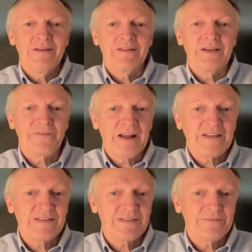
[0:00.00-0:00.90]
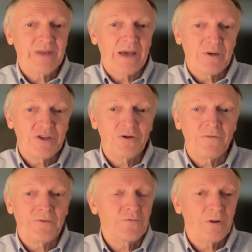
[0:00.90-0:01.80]
Dear friends, I wish you a
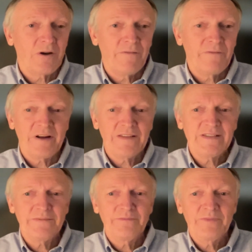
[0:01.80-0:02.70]
fruitful conference.